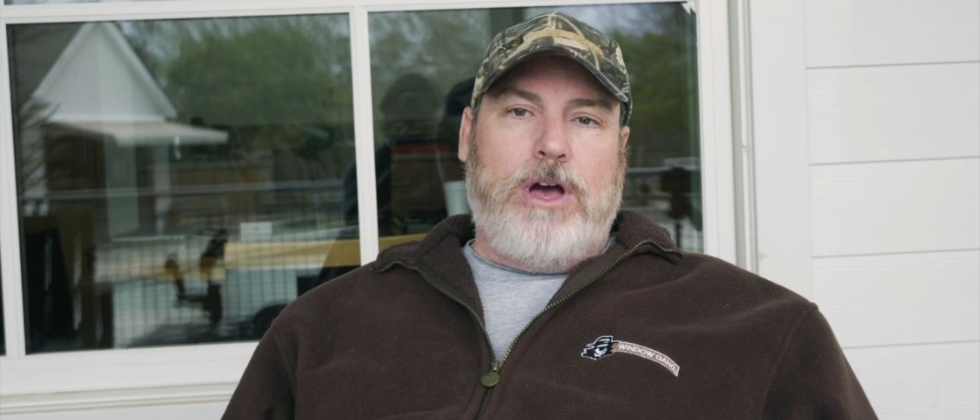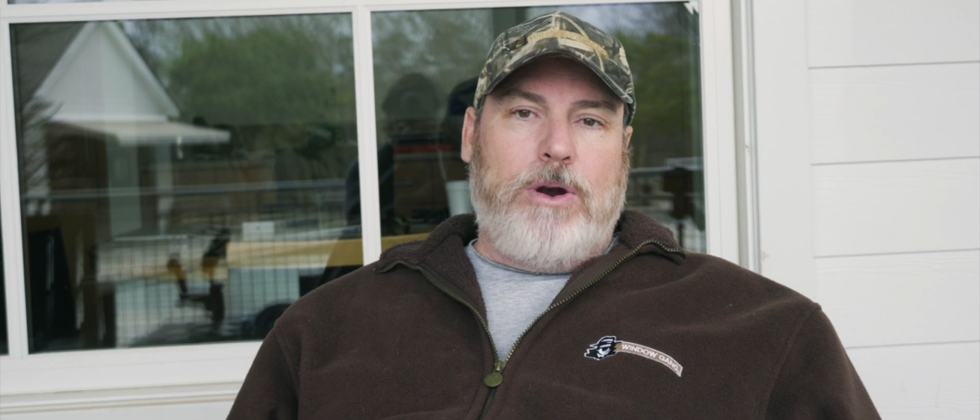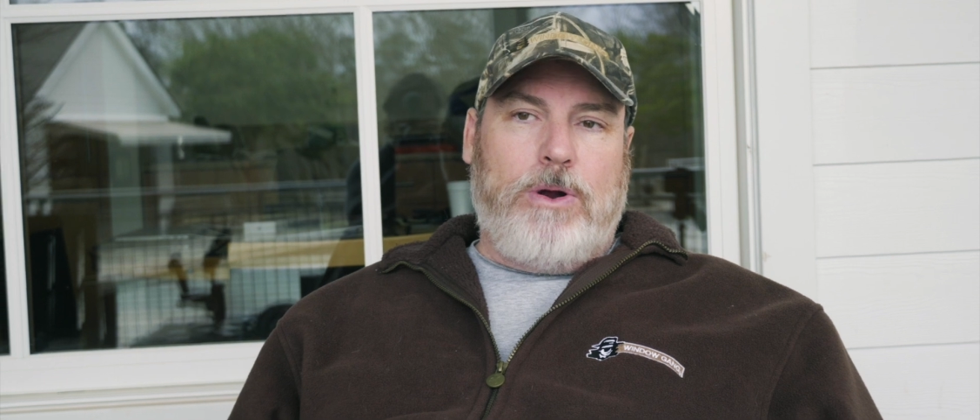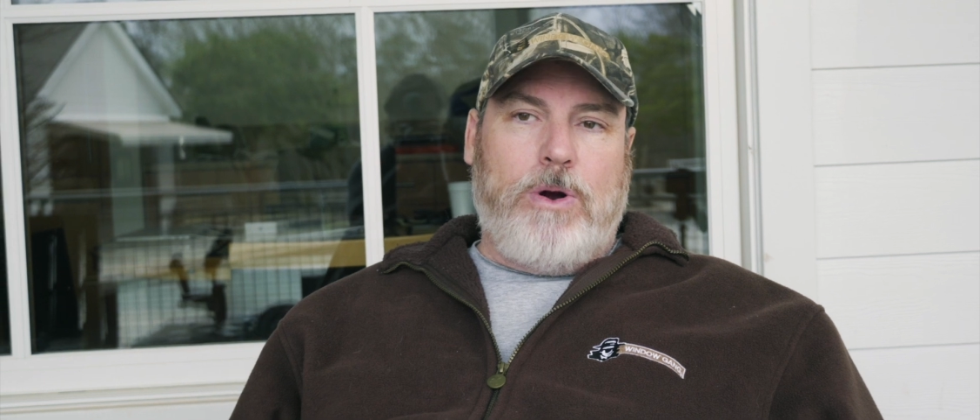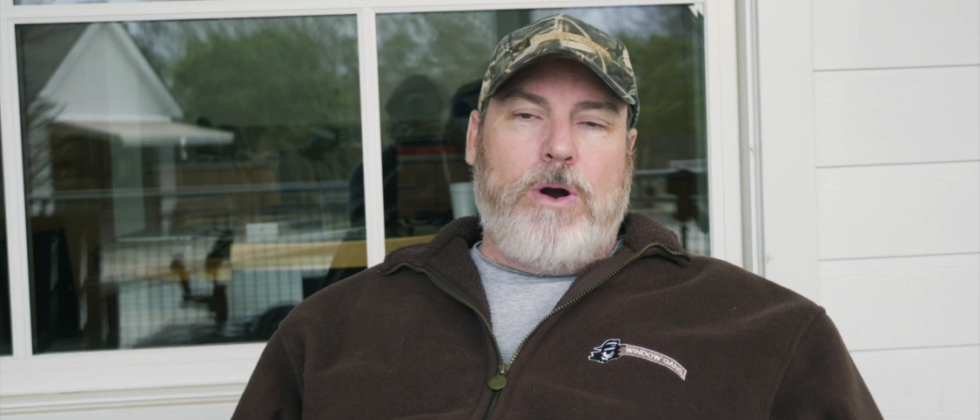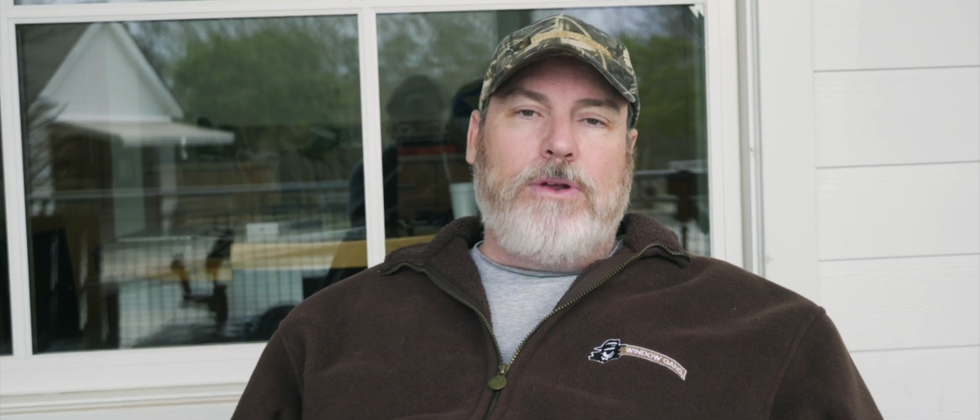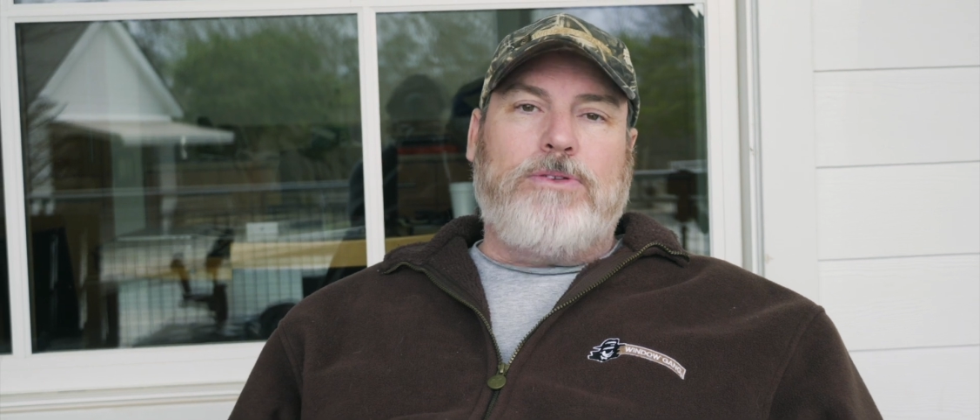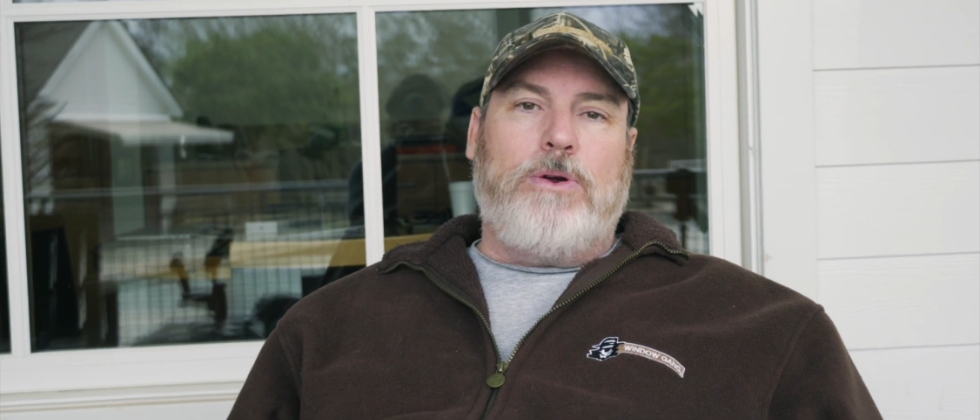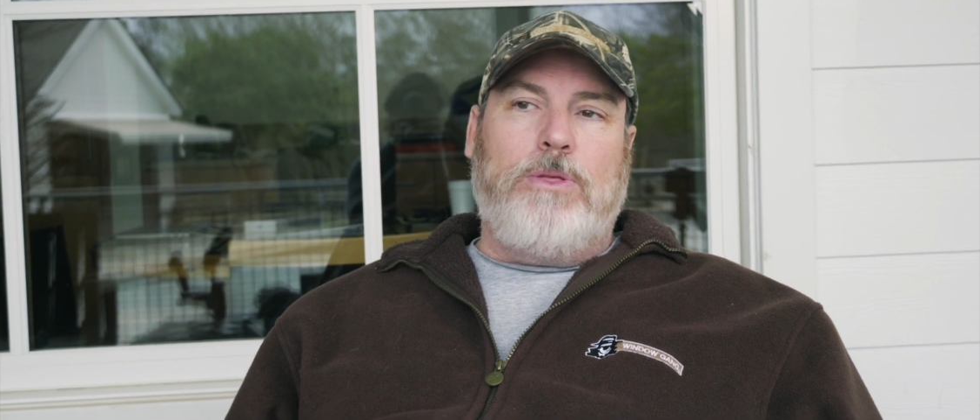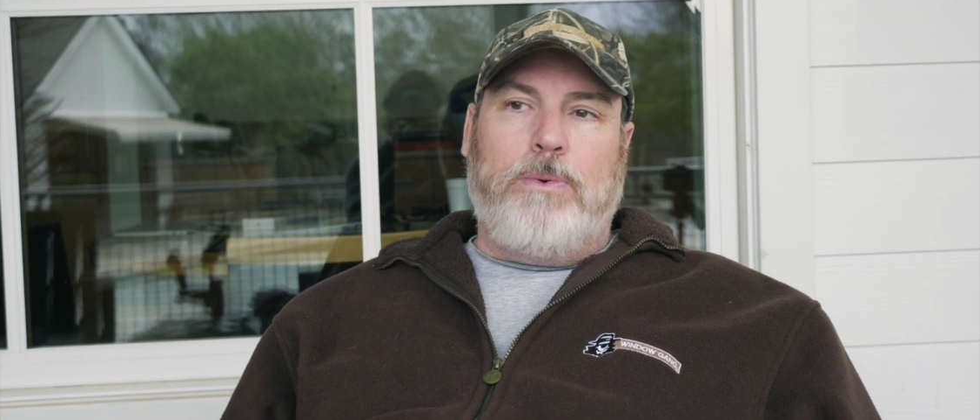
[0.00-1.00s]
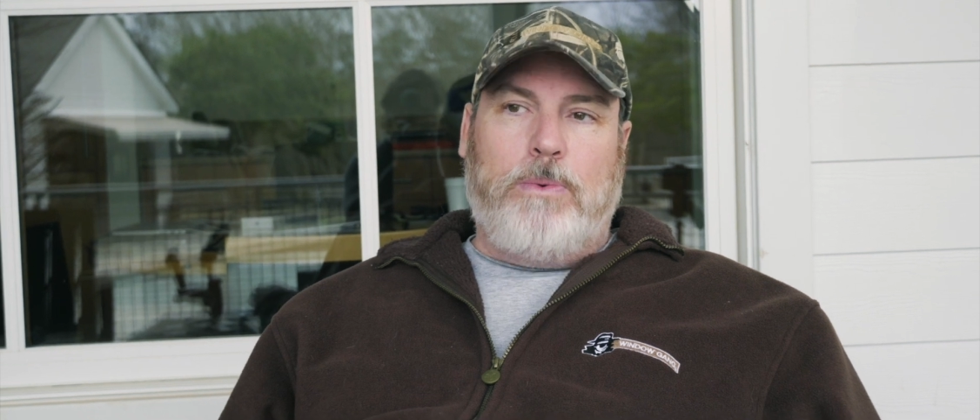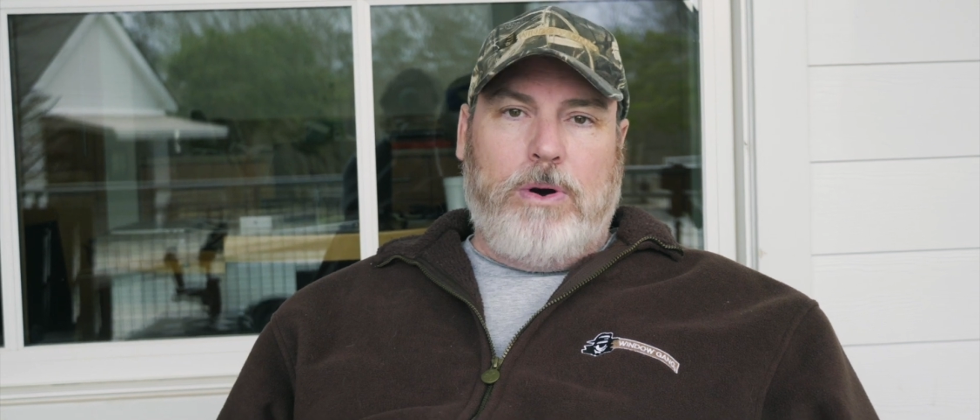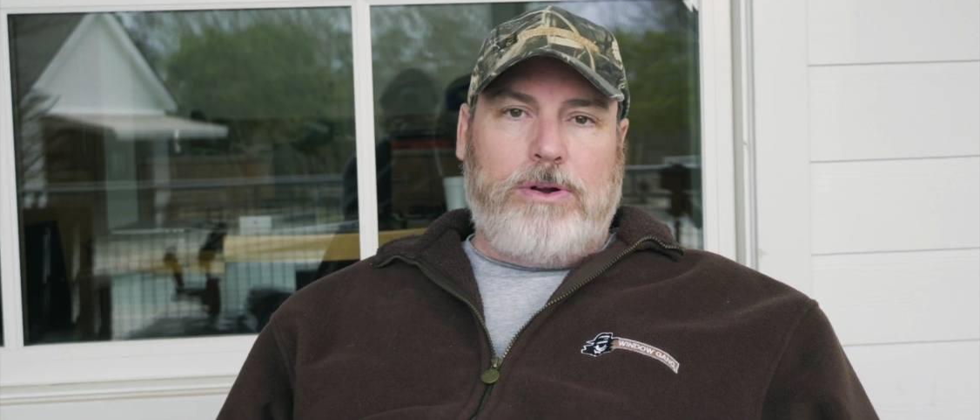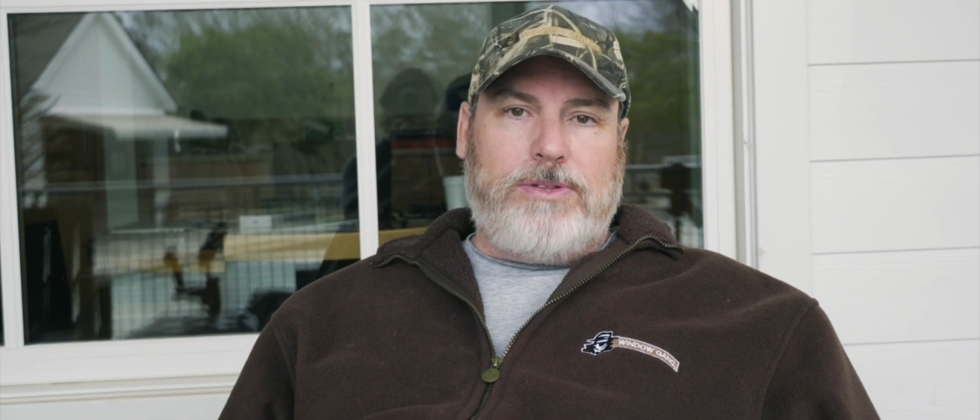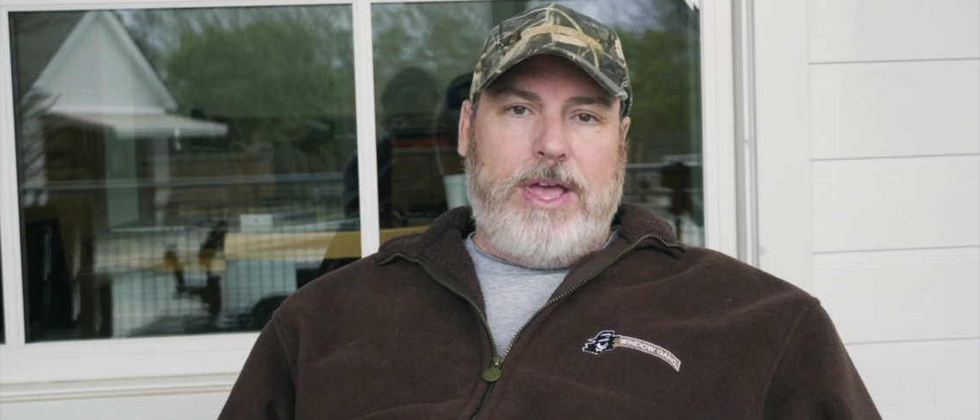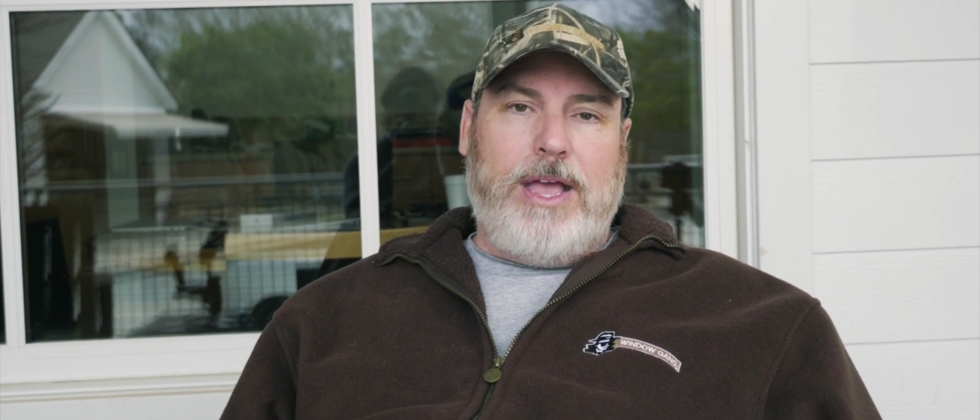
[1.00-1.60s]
Gutter guards are the worst